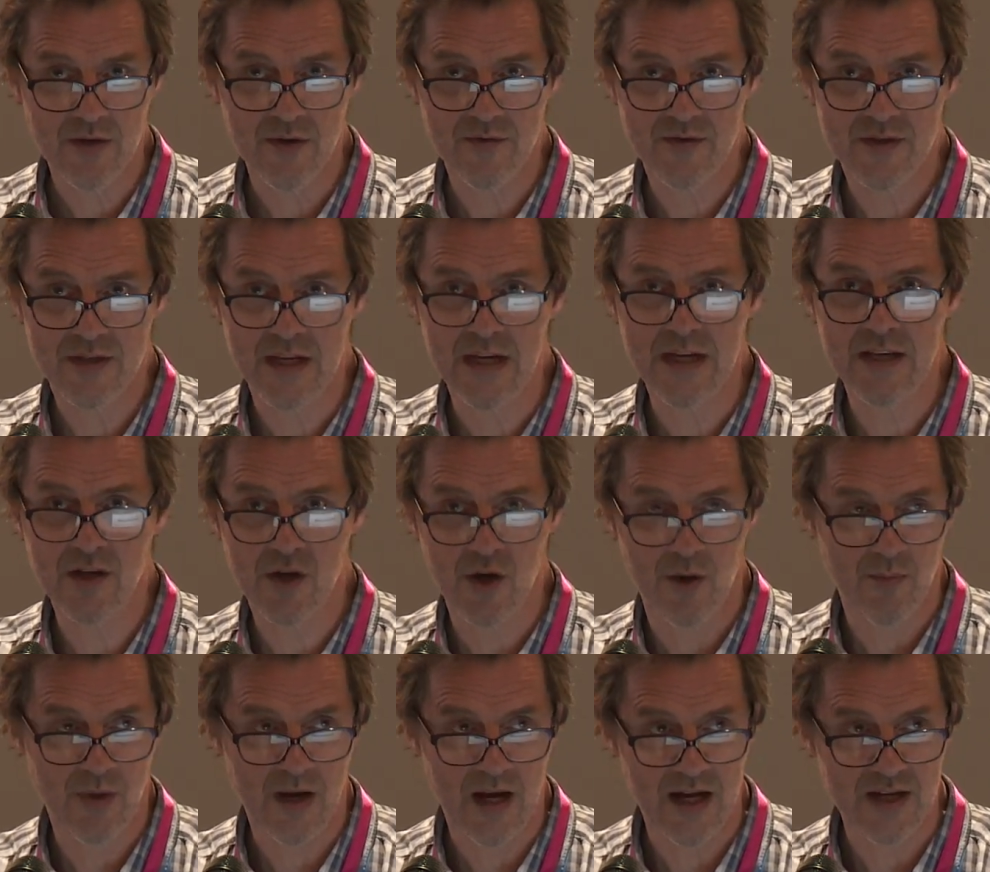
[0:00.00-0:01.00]
who've seen
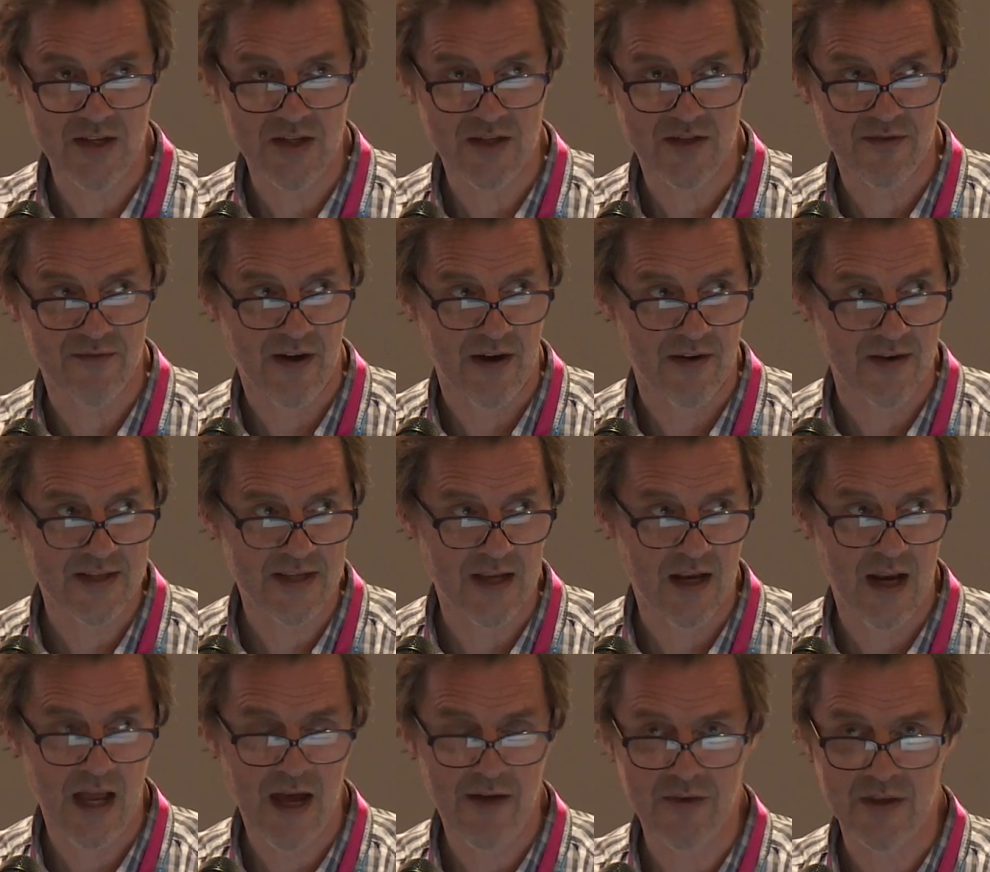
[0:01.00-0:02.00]
complications of
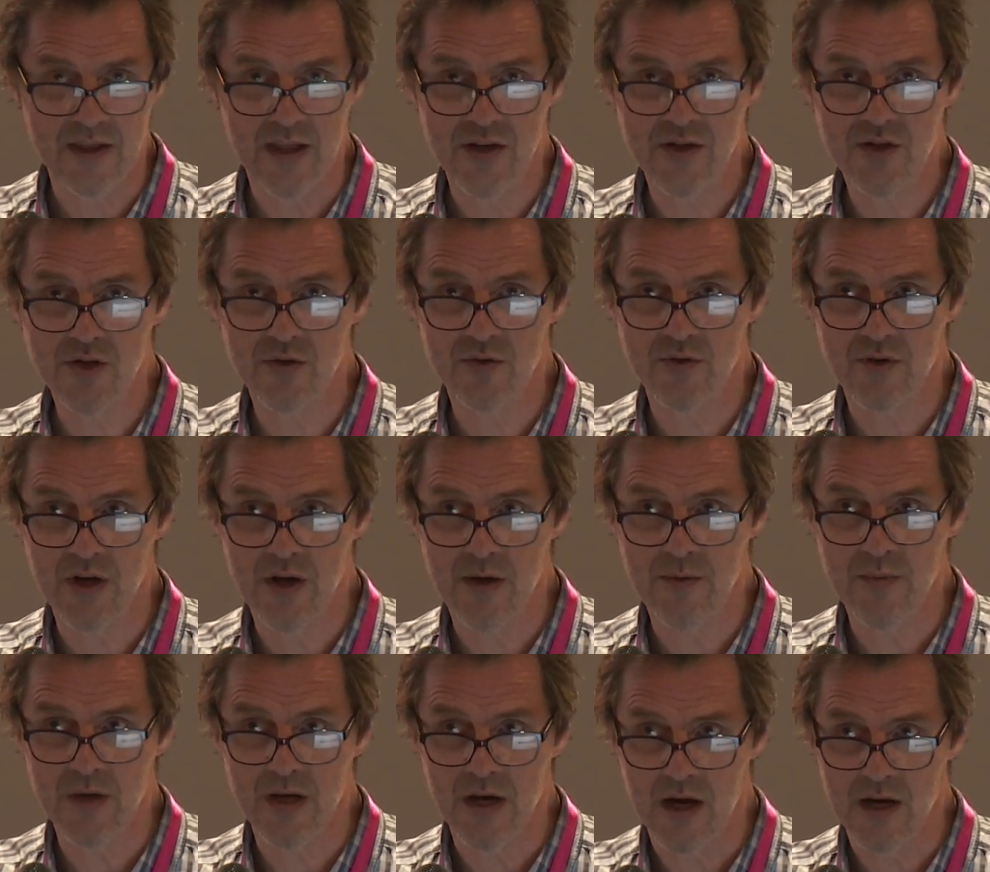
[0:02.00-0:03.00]
varicella, having their children
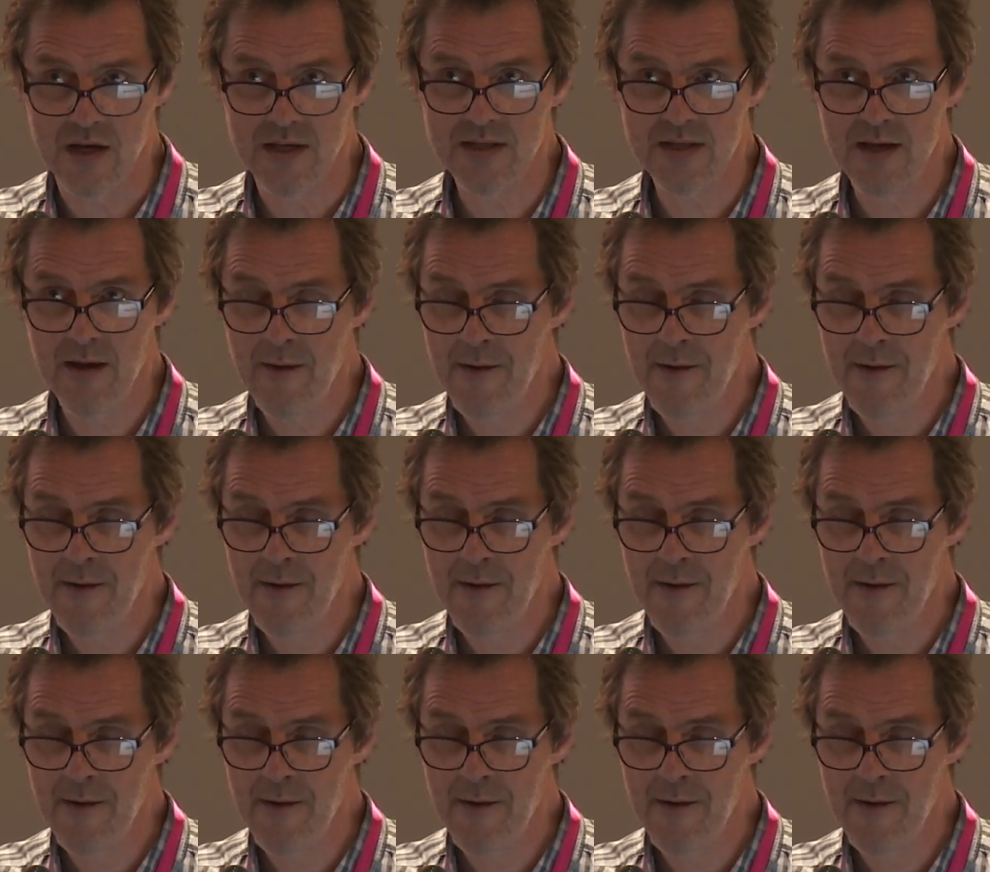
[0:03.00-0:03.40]
immunised.